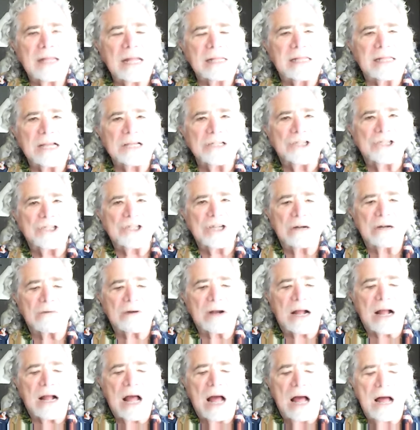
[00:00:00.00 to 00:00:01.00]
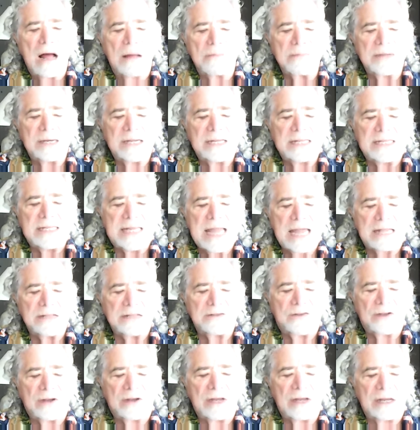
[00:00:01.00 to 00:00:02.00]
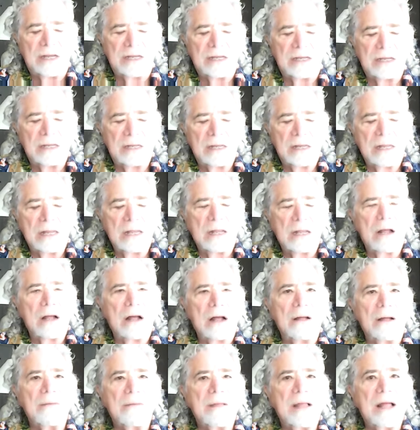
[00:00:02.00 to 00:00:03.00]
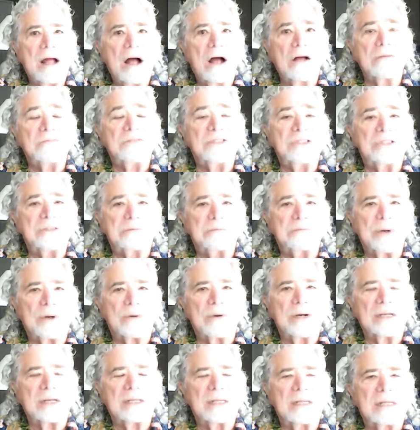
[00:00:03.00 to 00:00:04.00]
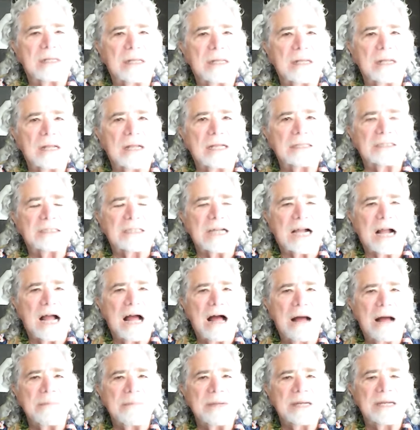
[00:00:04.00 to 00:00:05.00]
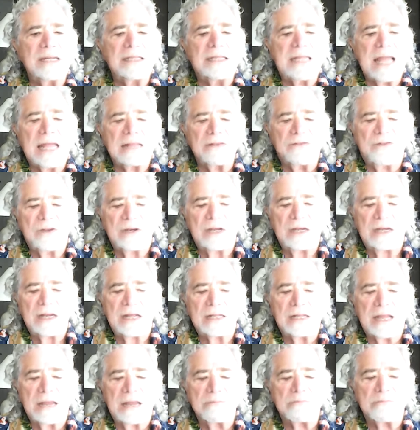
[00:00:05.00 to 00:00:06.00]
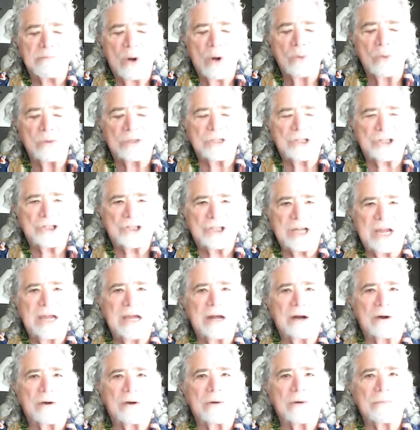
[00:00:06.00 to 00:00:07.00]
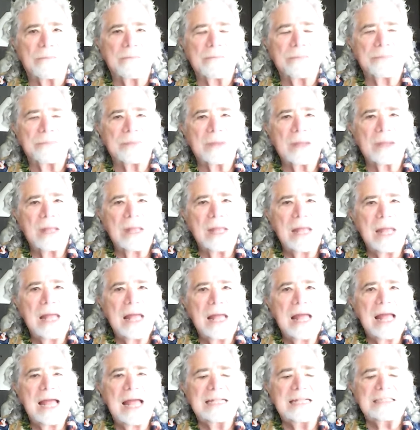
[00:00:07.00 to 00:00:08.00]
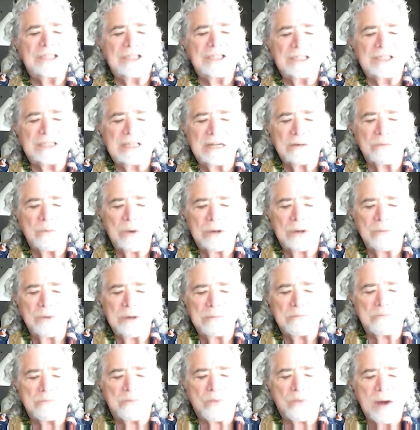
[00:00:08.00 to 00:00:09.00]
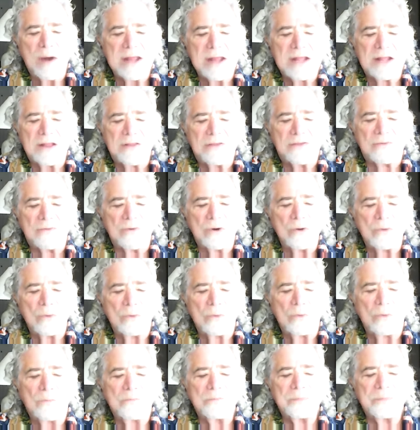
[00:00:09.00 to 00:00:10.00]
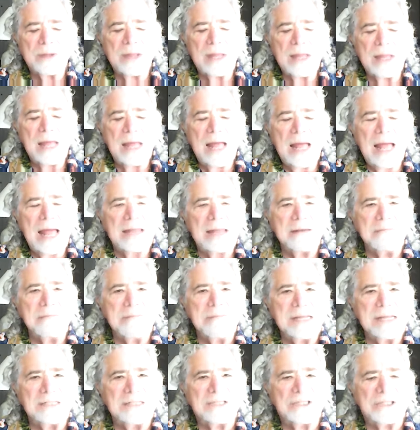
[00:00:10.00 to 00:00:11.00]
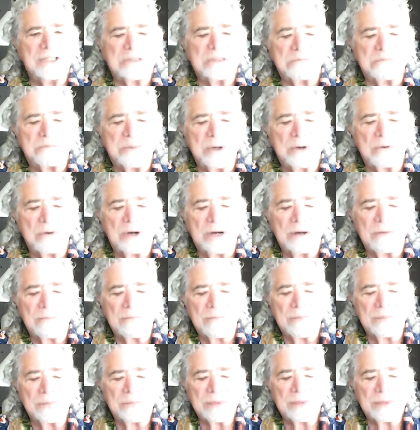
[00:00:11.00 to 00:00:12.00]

that they share a common identity of spirit. It's a common identity that they both share. And she said, when we break through and meet spirit